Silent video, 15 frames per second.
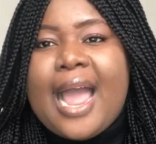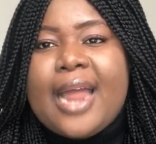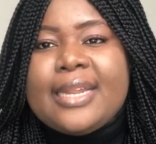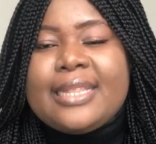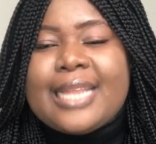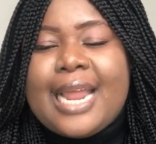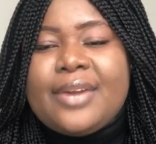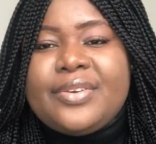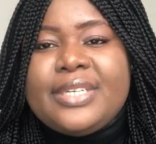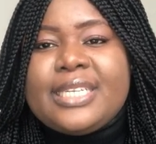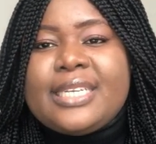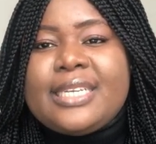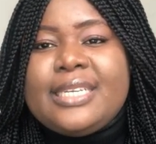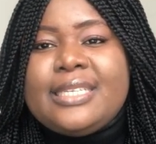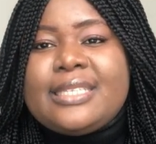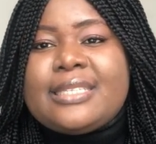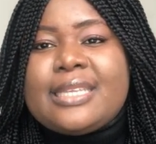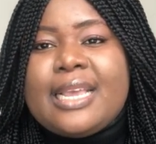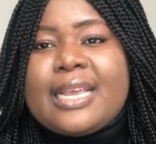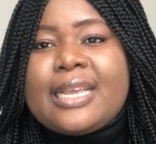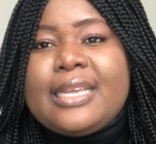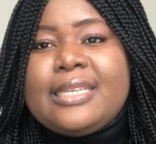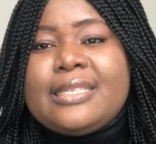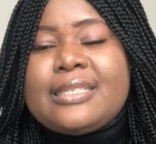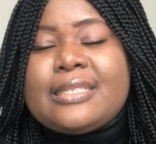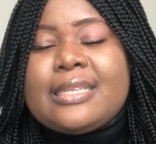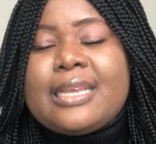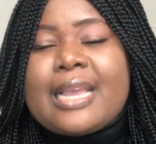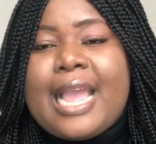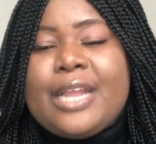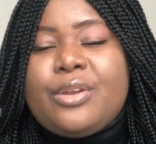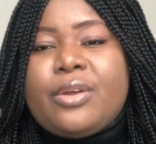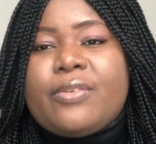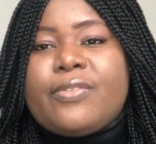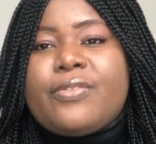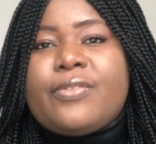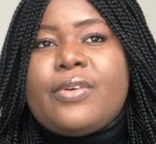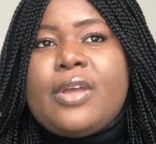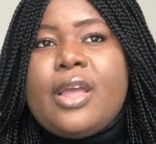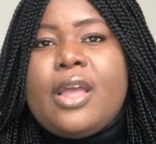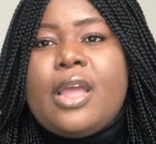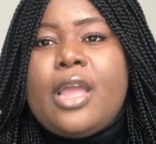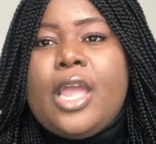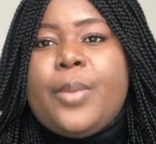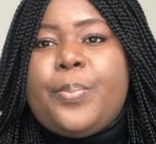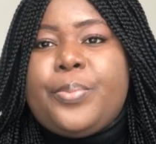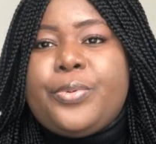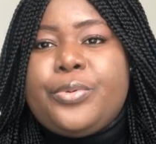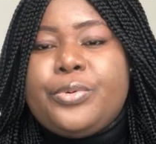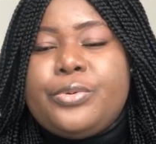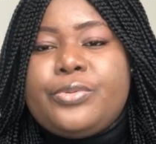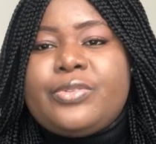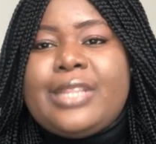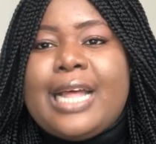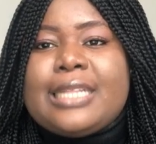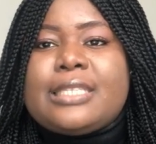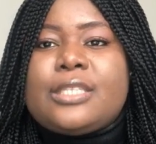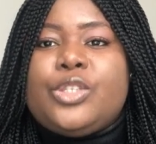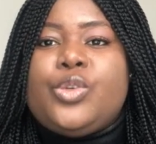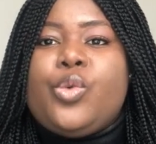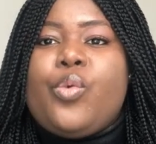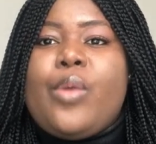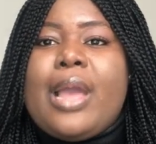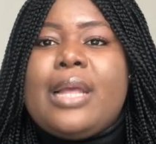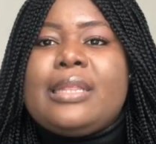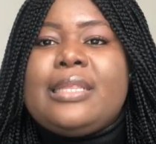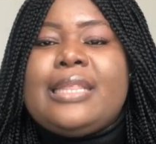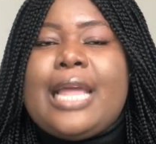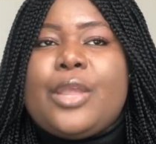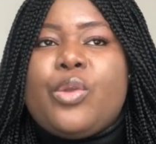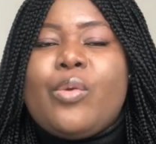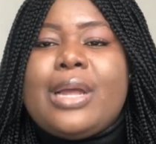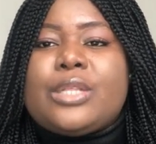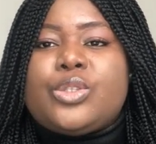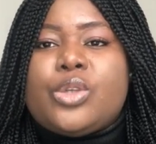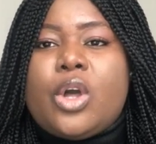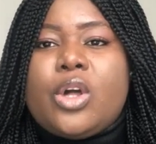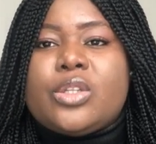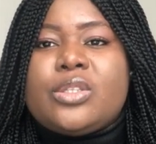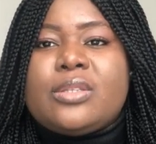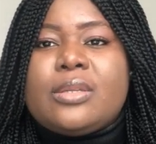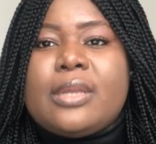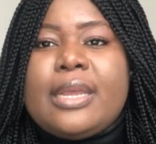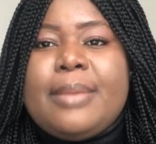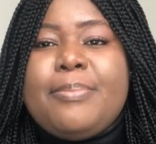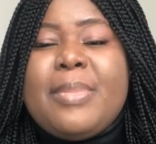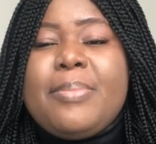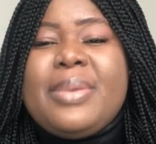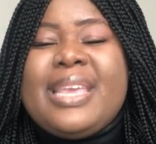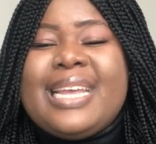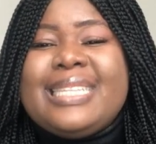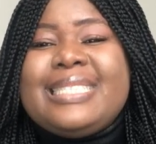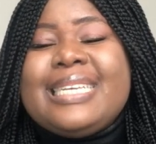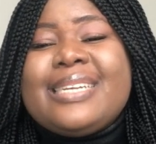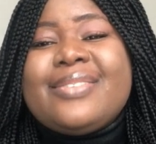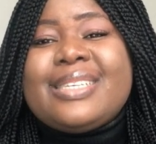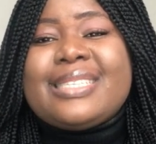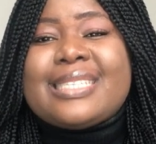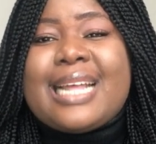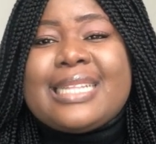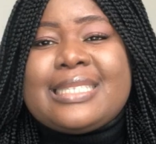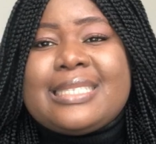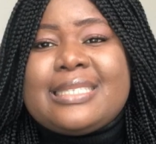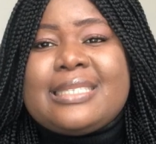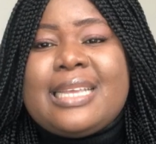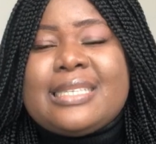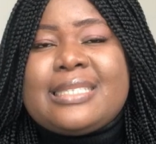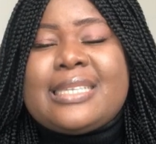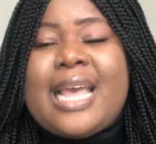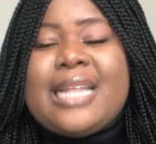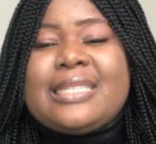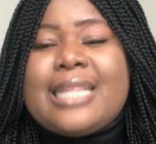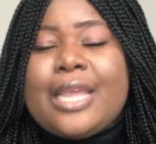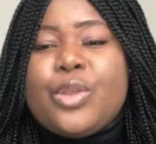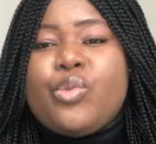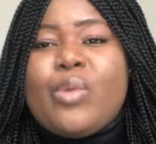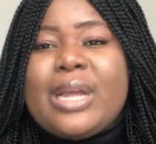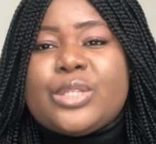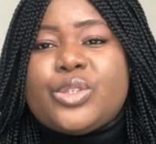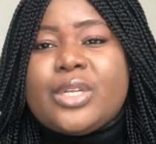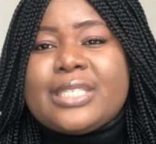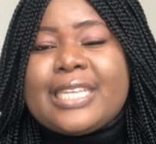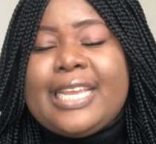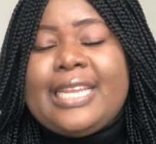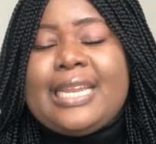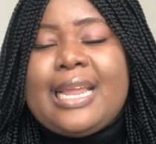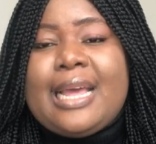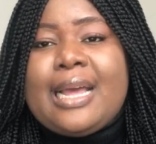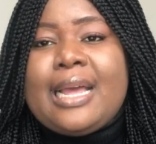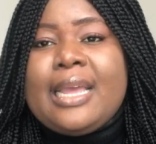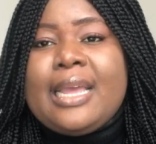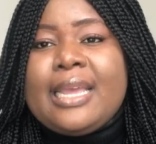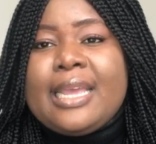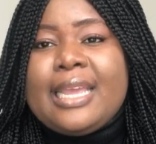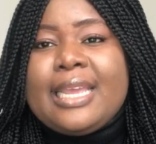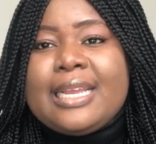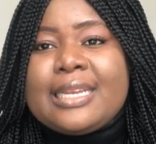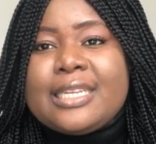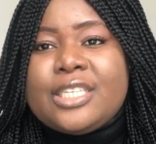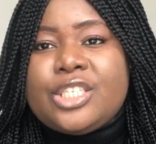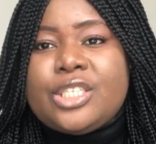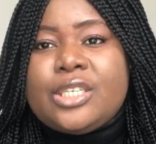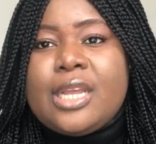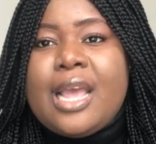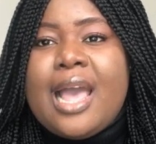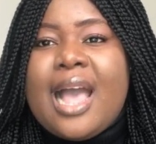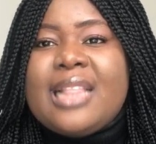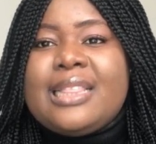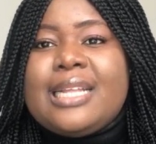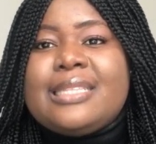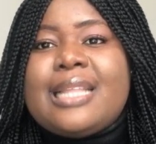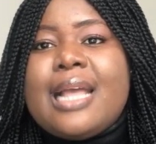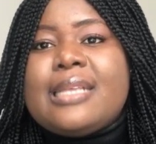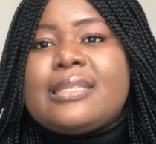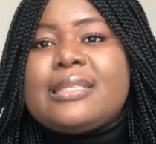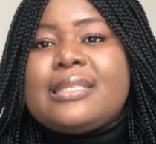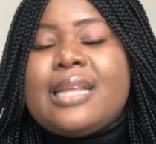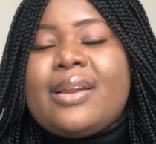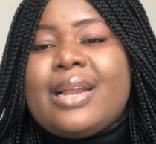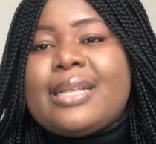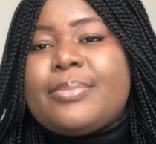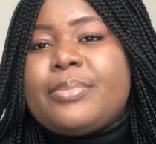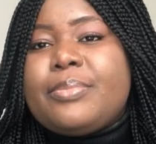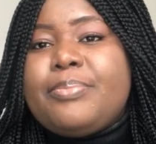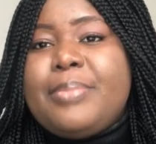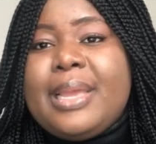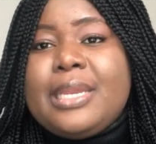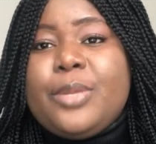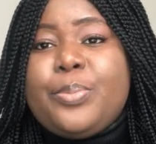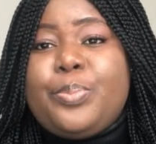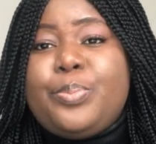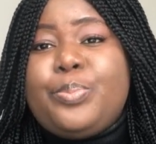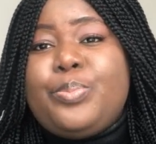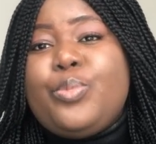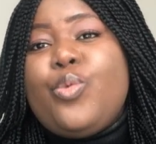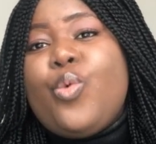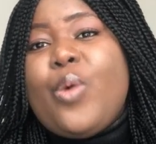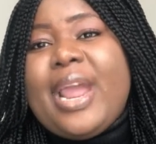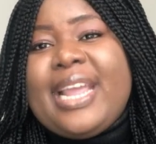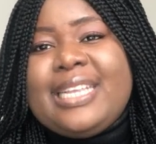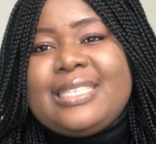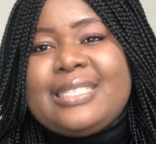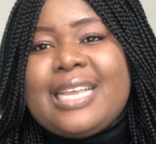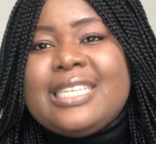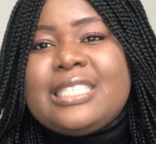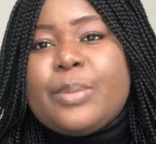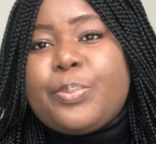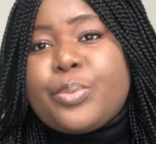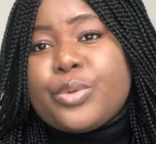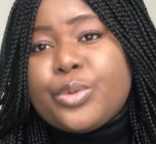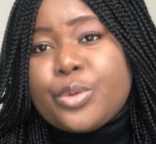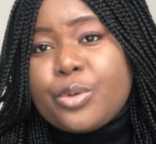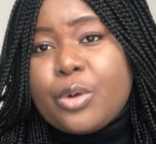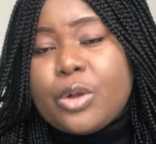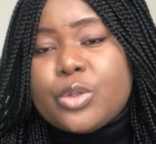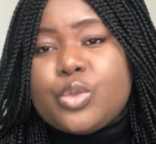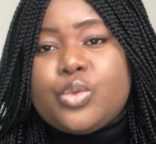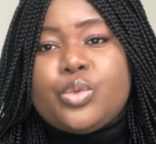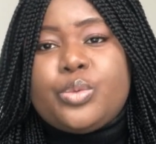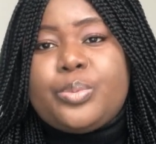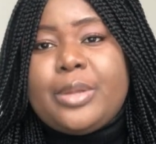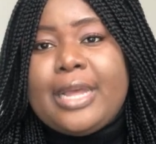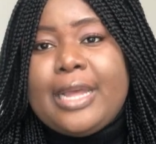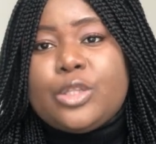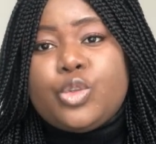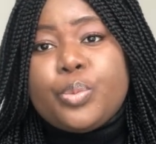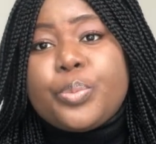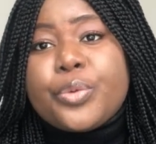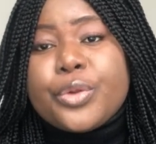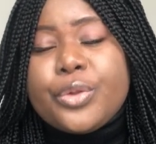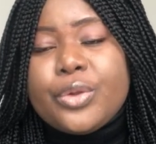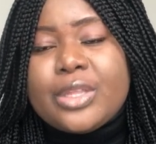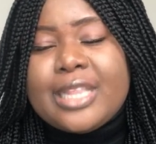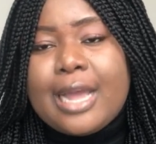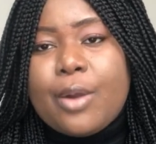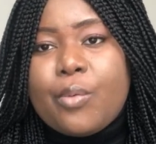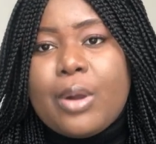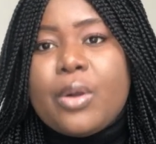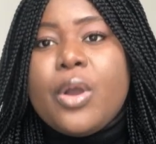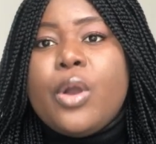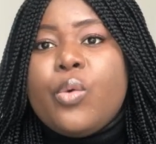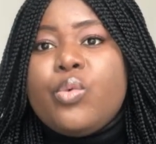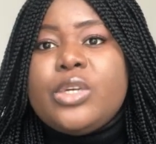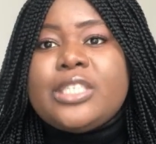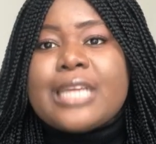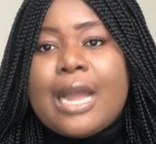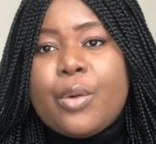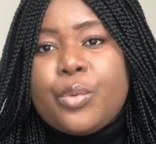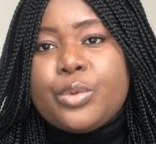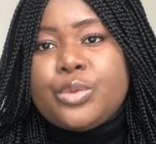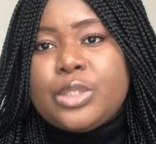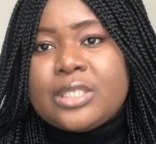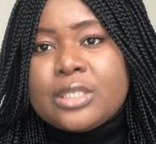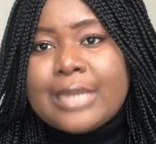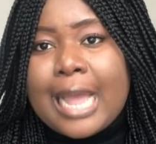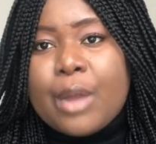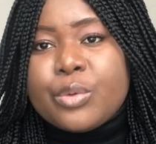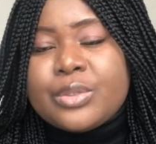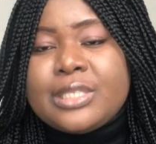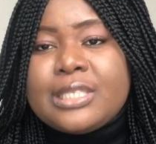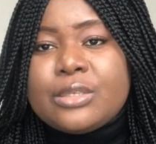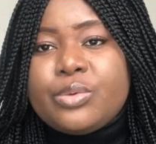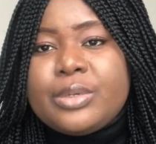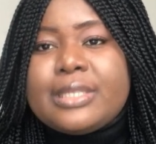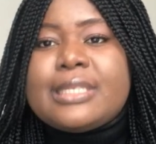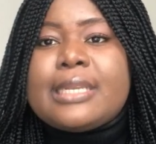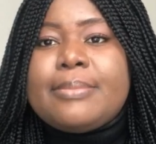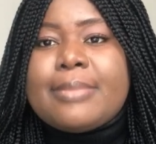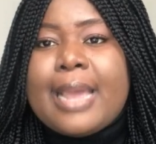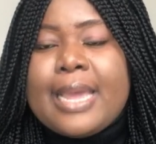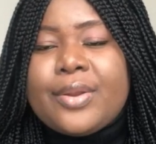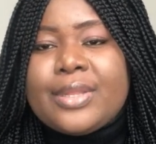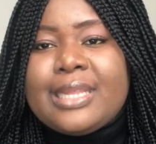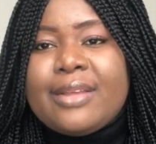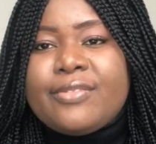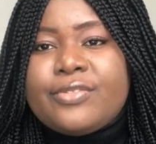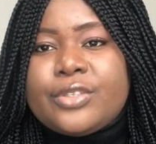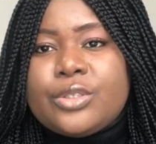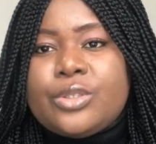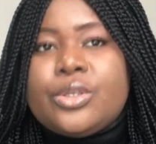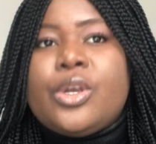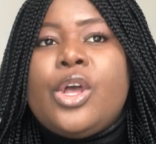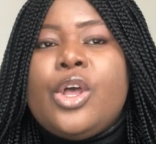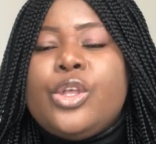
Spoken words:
NARIC is a kind of a proof that you were taught, maybe a degree set that you were taught in English, and then there are many ways. There is a protocol to procure that one, which I would deal with in my another video.